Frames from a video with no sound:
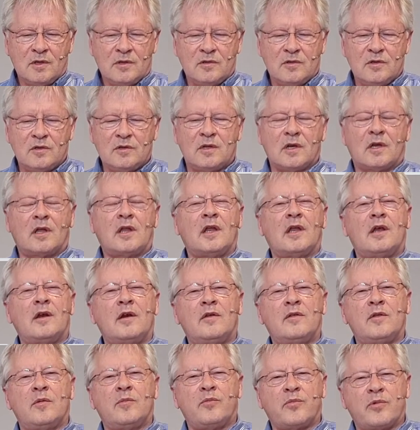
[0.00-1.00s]
to
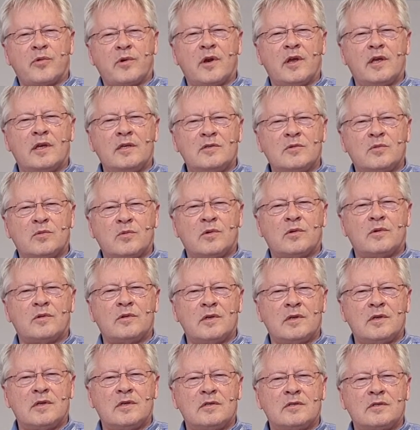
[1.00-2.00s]
declare the
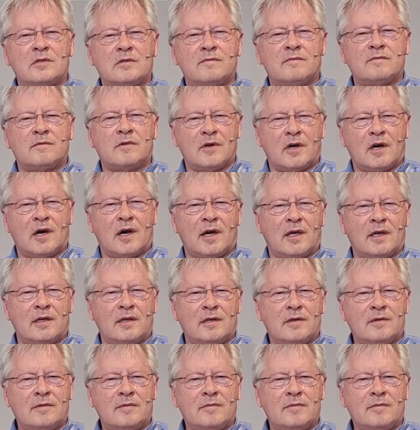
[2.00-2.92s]
praiseworthiness of God.